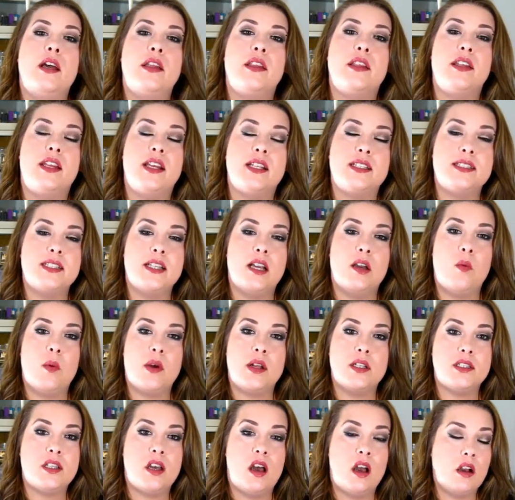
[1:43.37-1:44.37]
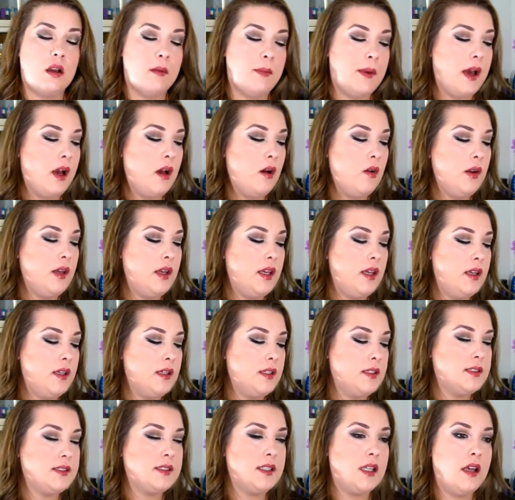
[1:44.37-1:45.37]
The next thing I want to talk about
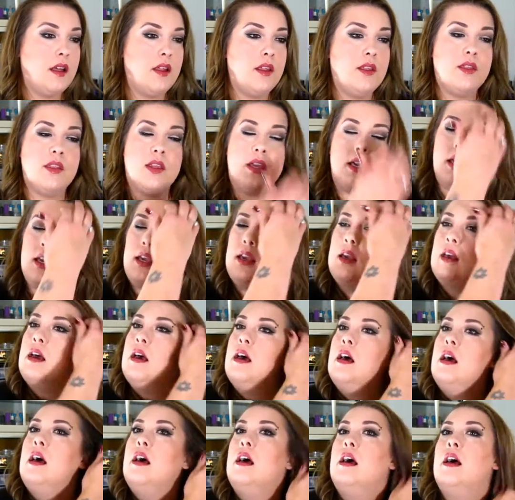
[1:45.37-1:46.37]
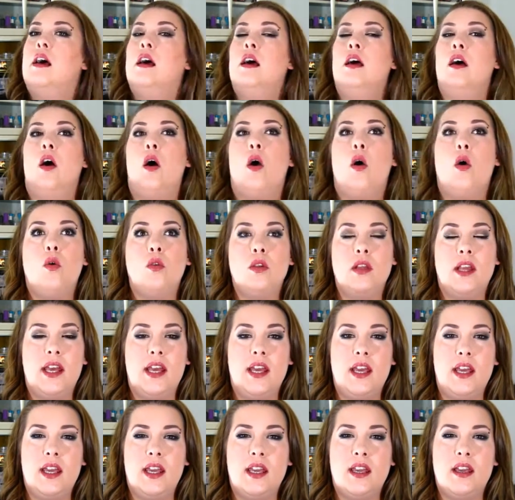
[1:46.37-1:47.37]
is the
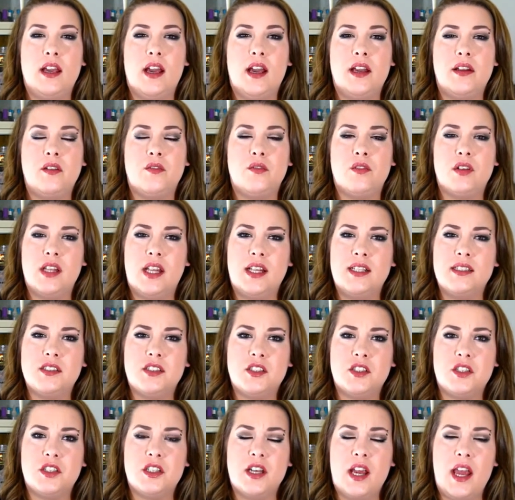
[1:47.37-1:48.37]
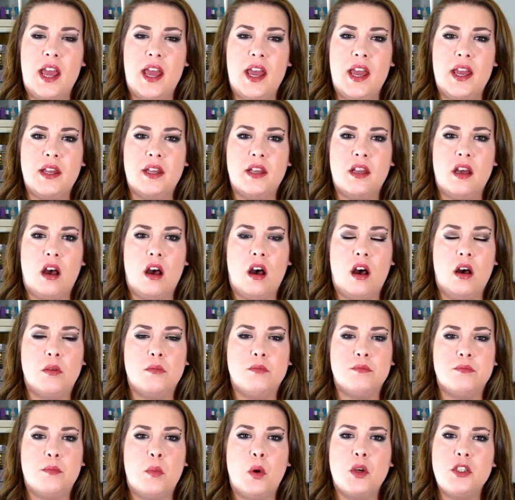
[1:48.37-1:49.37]
Olay kind of cleanser and
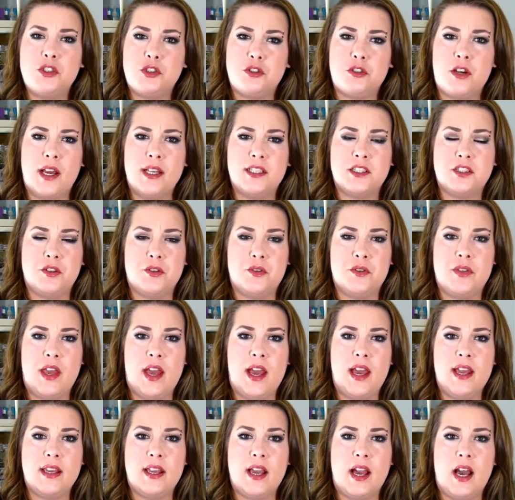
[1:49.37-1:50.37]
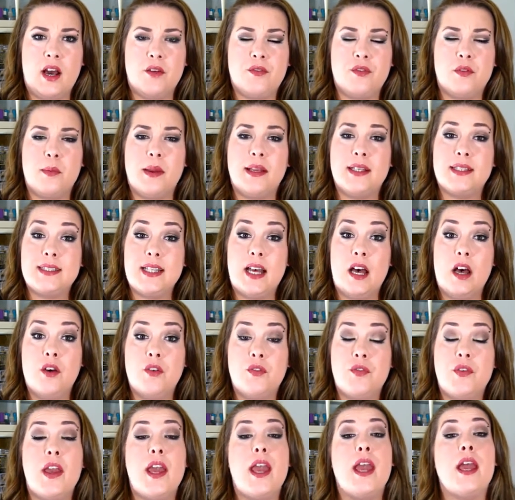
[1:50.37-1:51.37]
um, moisturizer that I got for myself
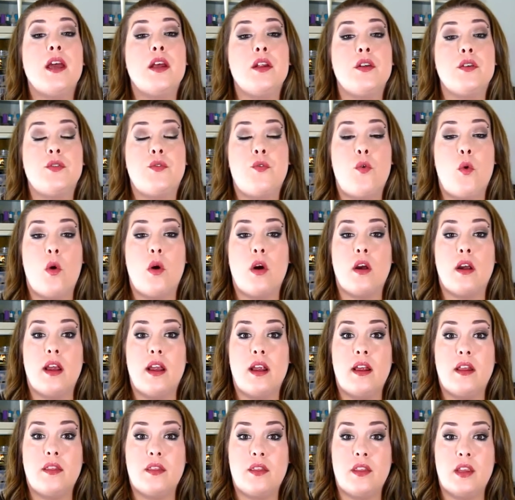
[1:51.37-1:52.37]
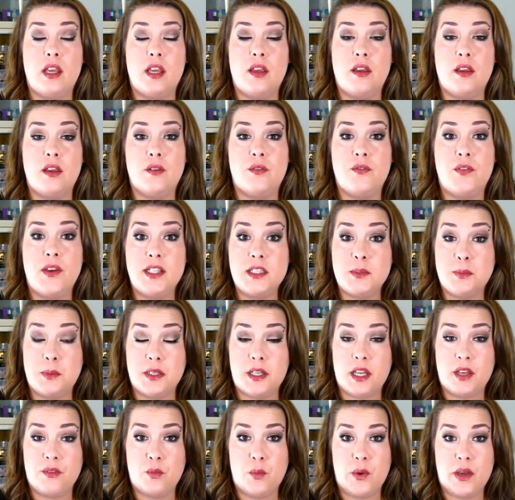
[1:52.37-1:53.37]
and for the Facebook
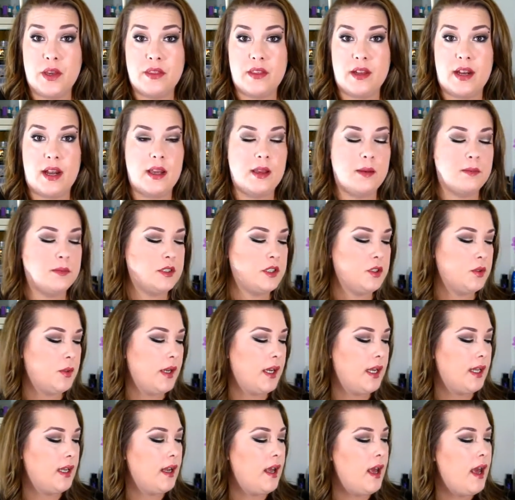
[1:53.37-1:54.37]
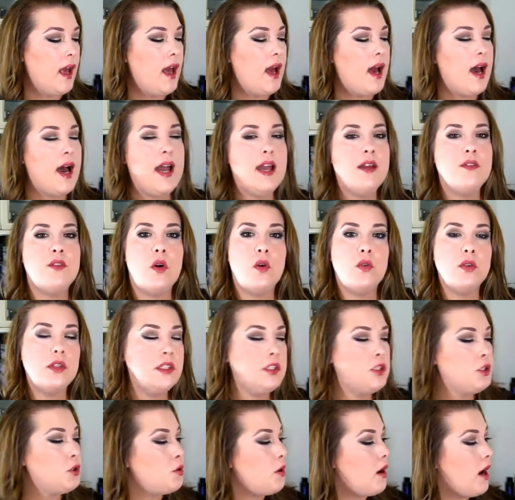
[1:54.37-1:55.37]
giveaway that I am doing. I've only
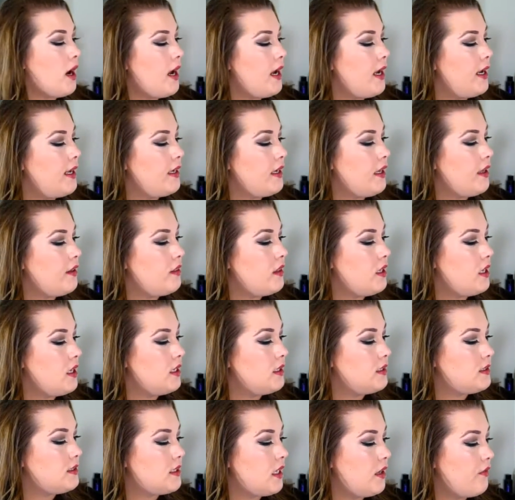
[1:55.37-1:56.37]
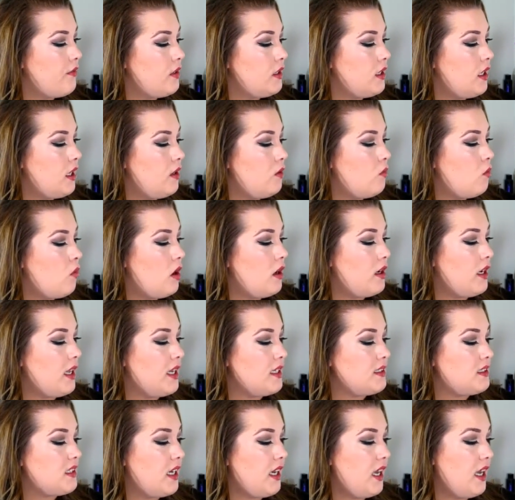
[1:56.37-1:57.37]
tried the seven in one
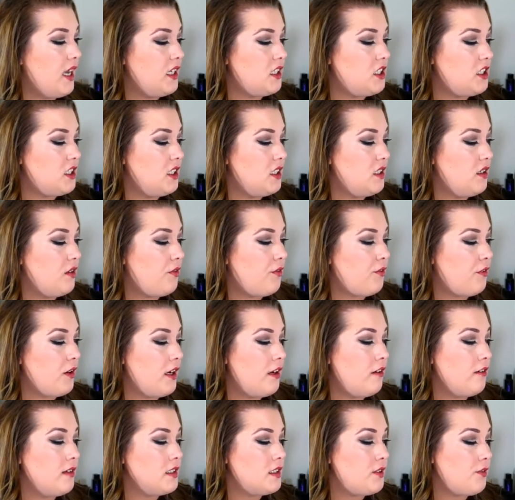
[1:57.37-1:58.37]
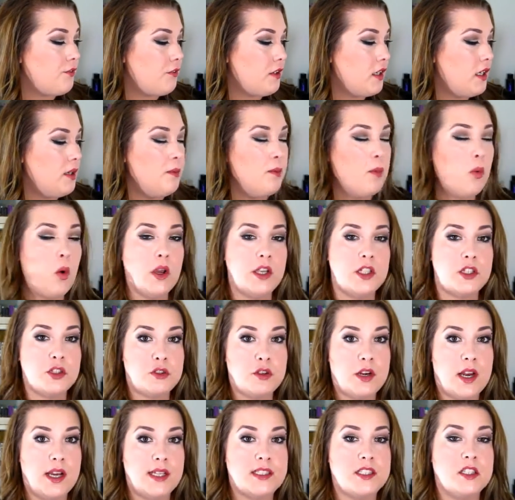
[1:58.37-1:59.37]
anti-aging fragrance-free
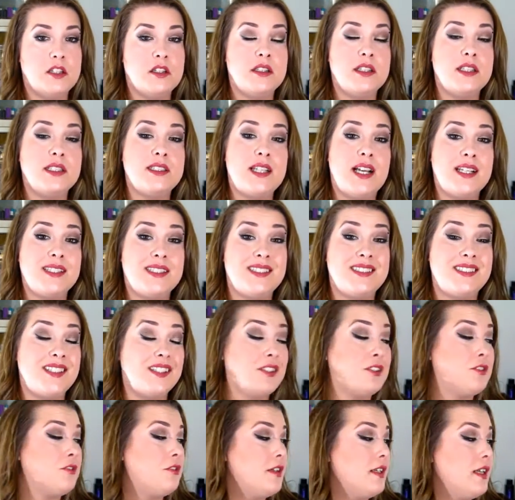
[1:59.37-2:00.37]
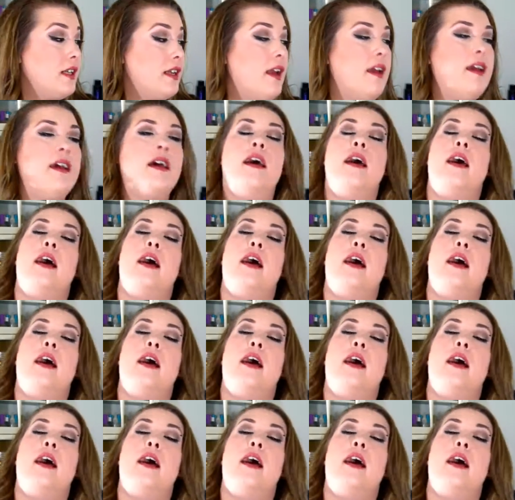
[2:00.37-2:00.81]
moisturizer, and this has a sunscreen in it.